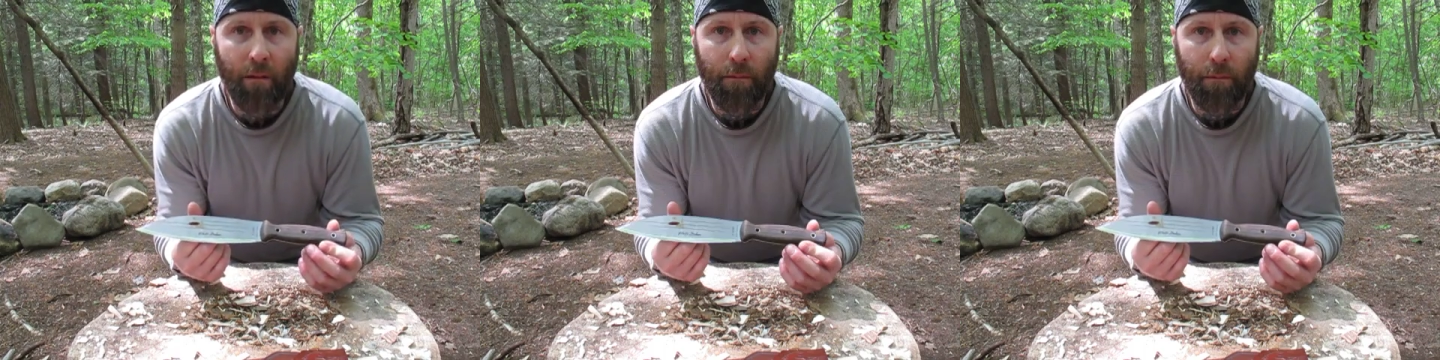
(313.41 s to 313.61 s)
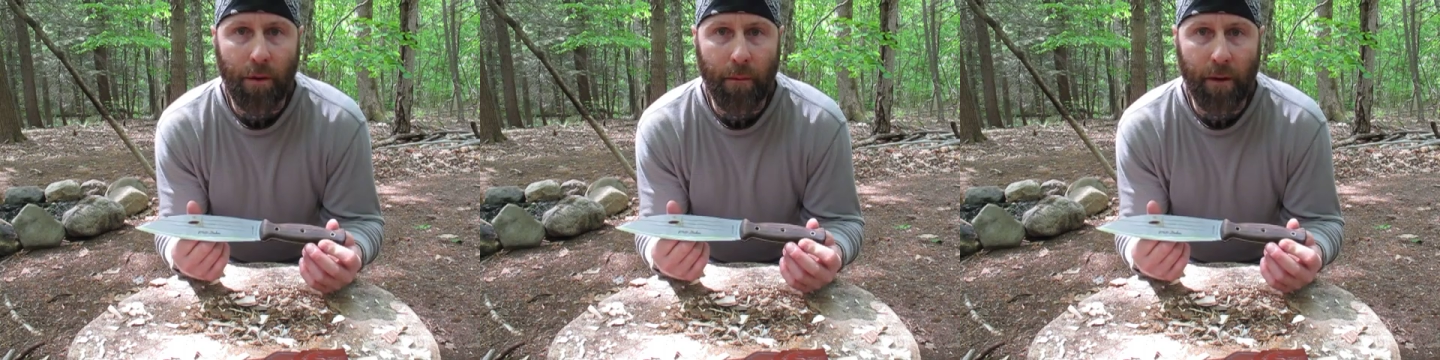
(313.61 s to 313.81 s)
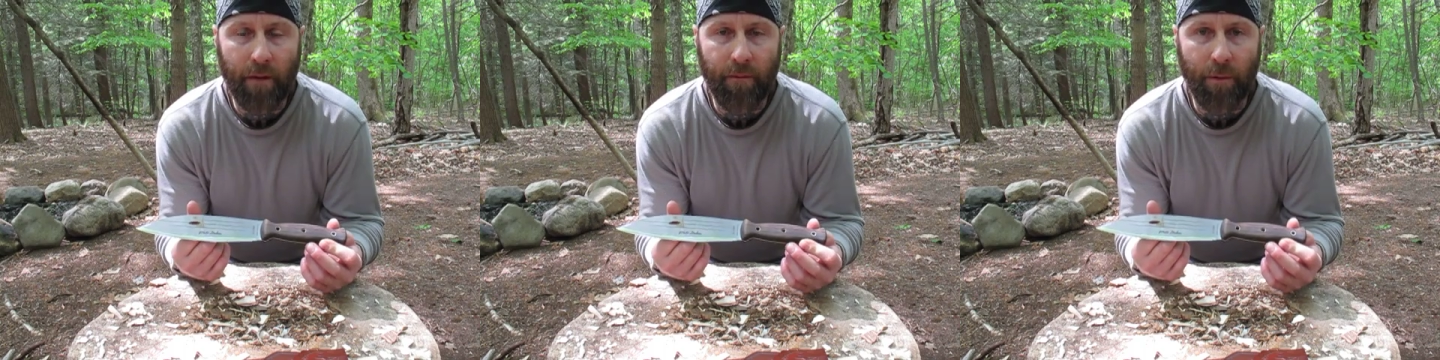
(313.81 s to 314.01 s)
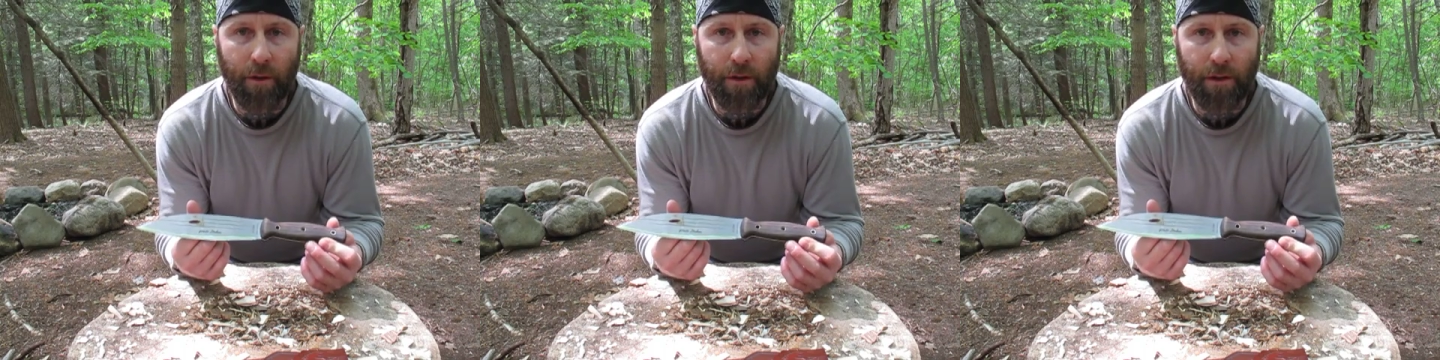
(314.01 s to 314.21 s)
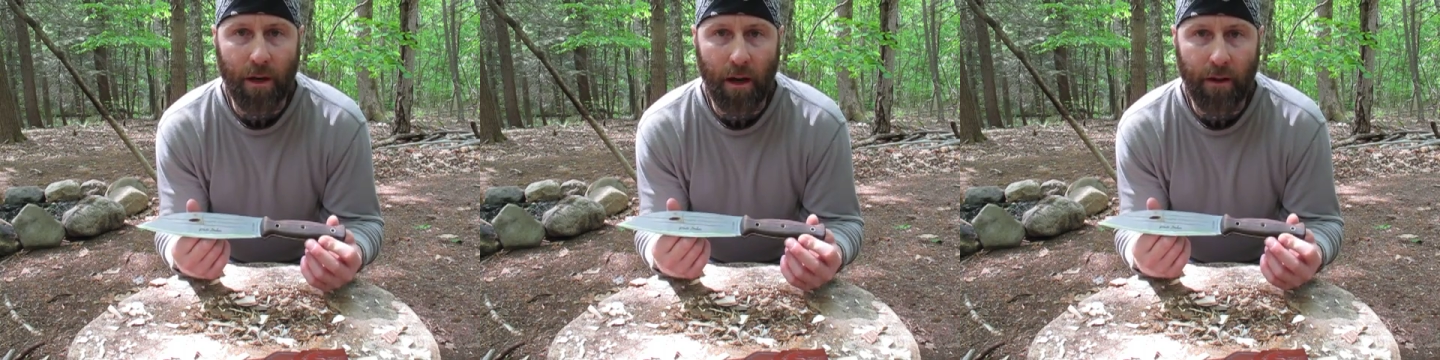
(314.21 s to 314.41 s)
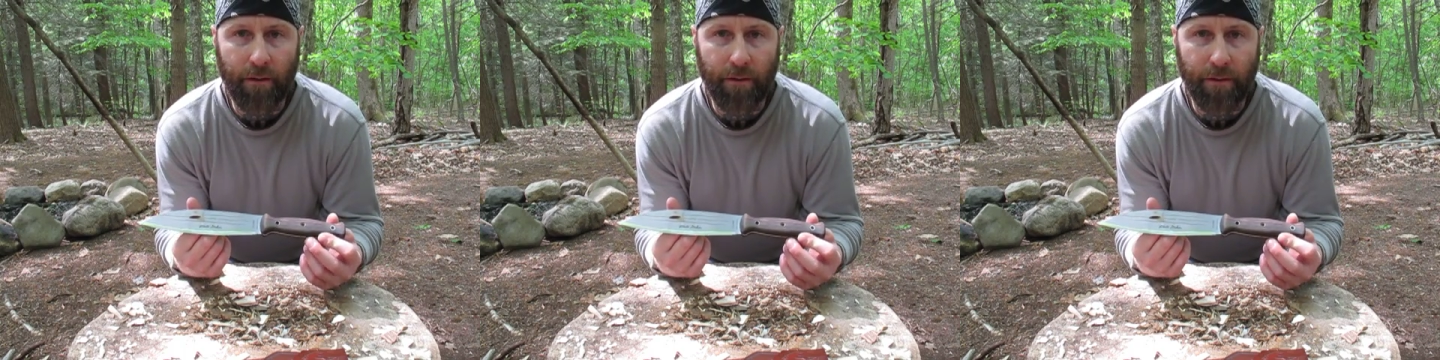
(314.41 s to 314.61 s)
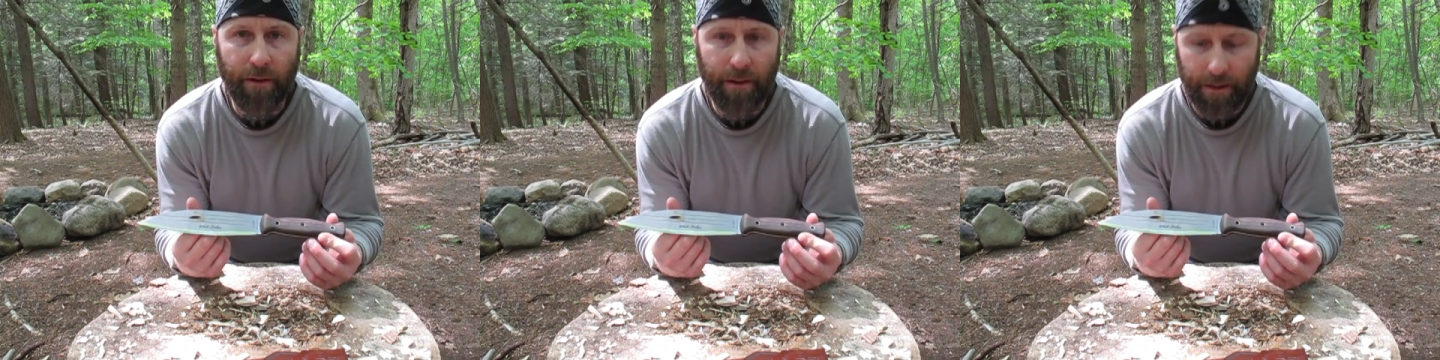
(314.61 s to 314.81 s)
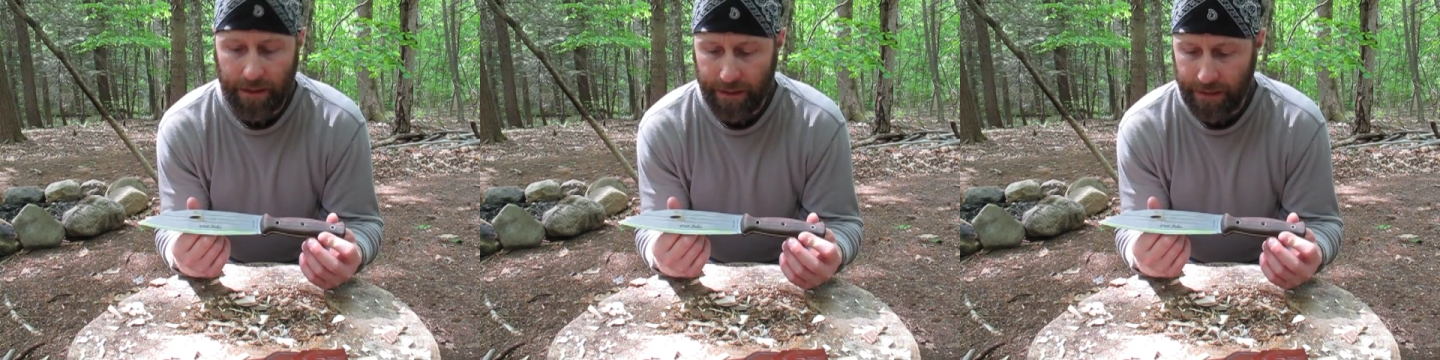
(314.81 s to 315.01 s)
Primitive bush knife,
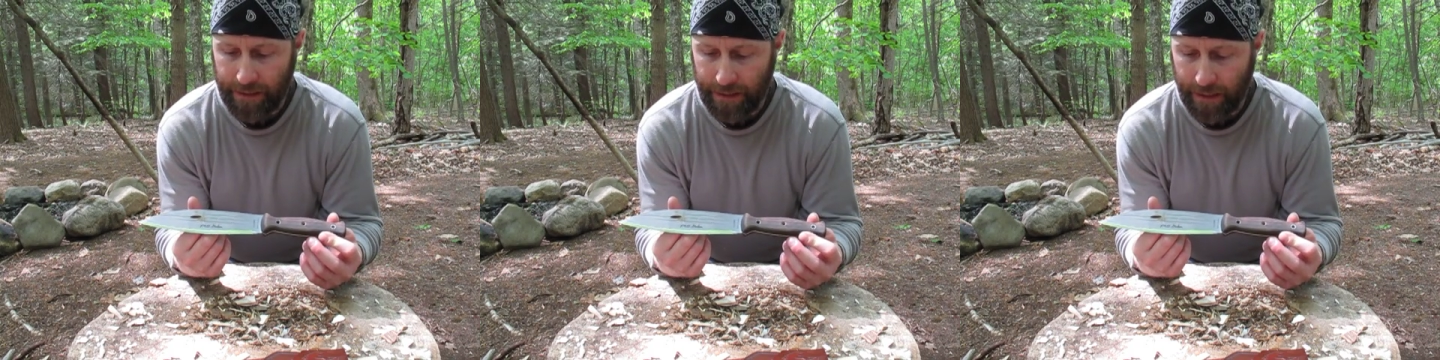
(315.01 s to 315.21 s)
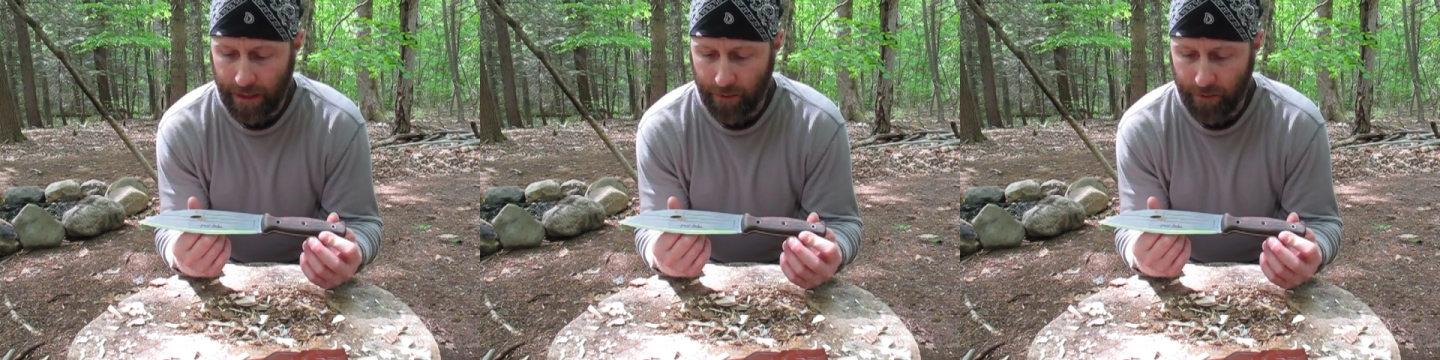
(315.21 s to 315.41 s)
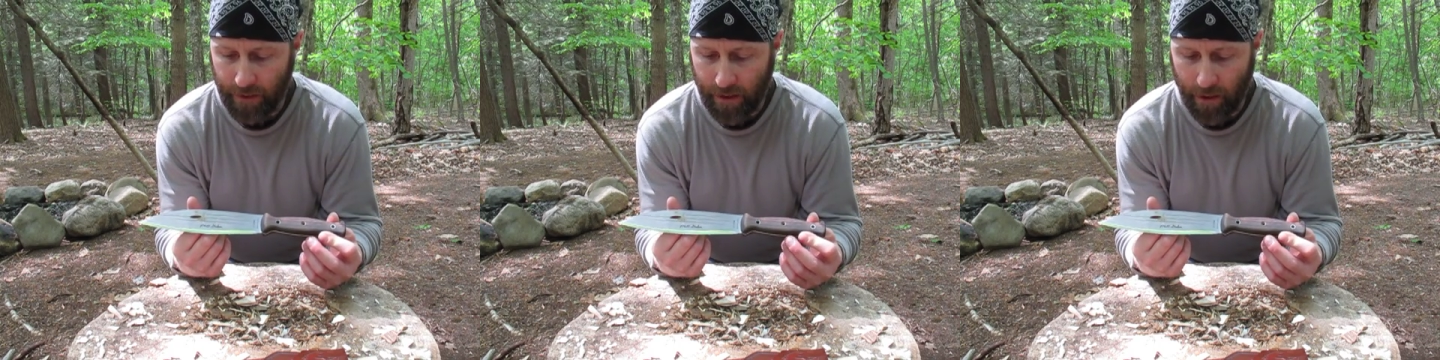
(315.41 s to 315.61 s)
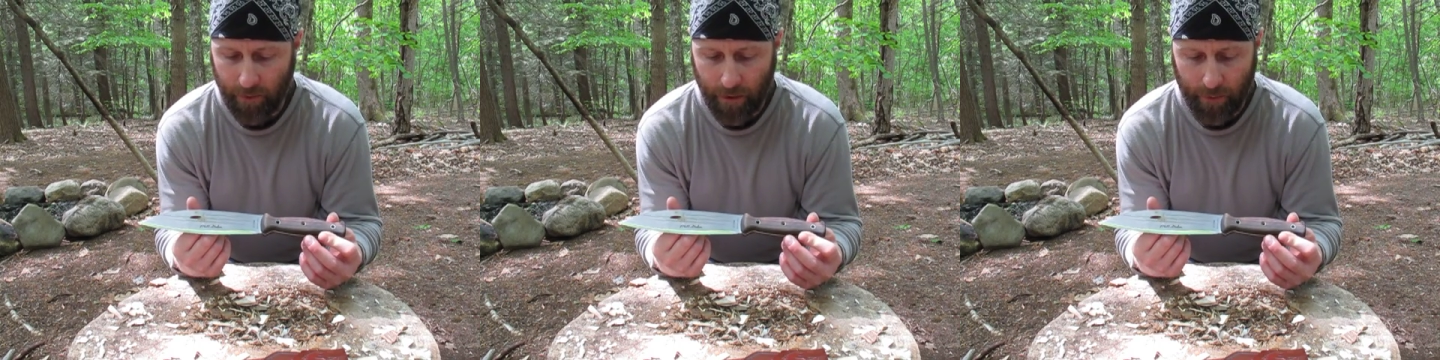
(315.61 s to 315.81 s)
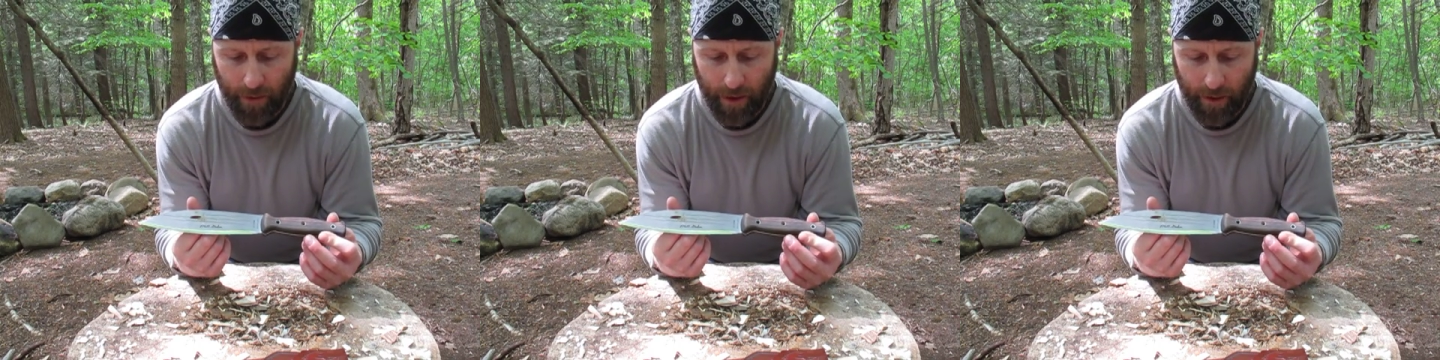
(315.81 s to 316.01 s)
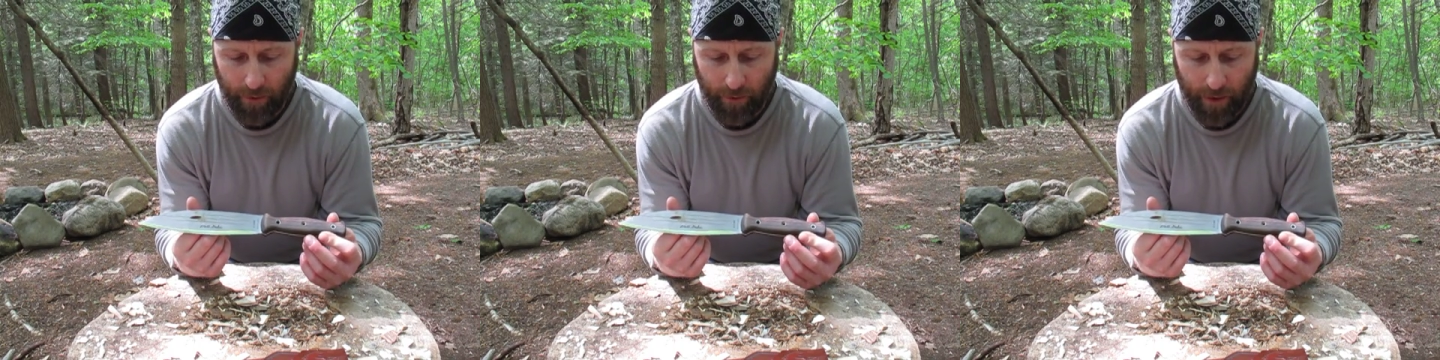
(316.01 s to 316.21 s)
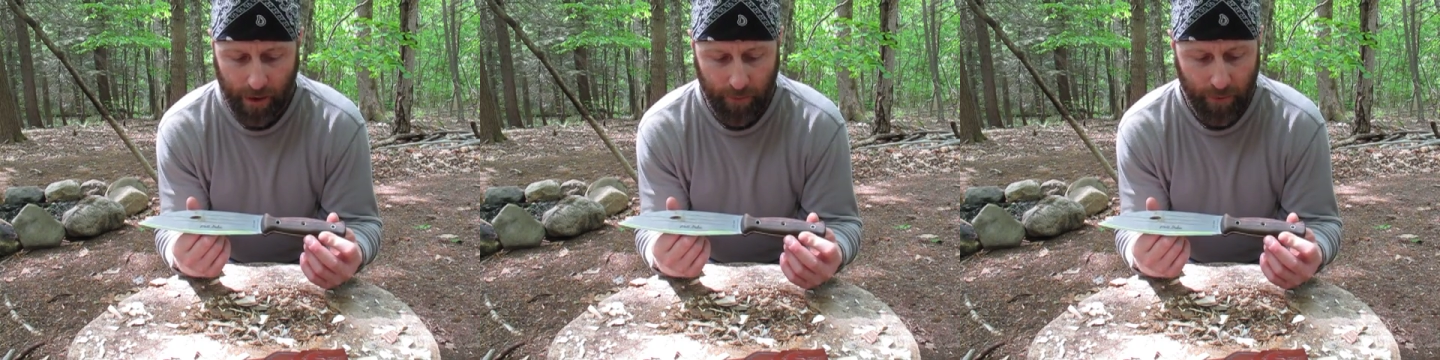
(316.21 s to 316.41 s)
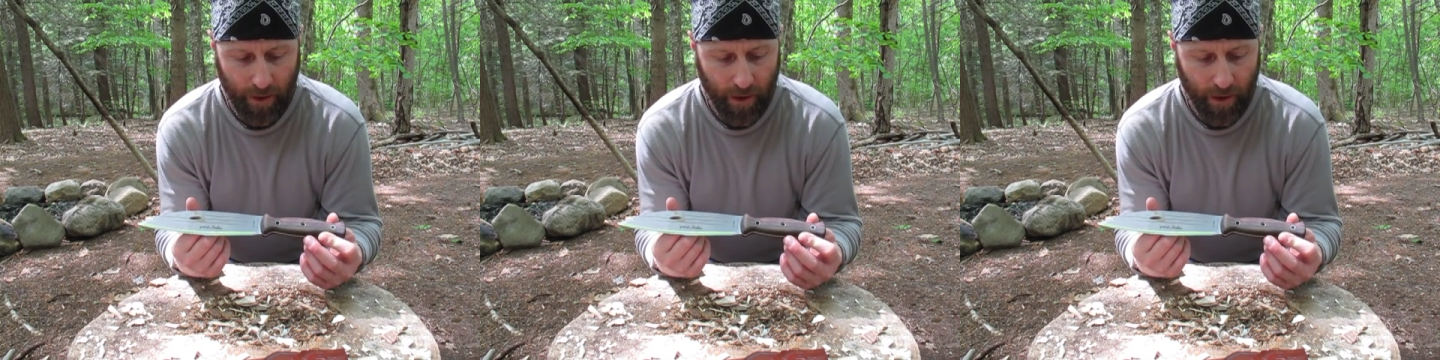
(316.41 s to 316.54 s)
designed by Matt Graham.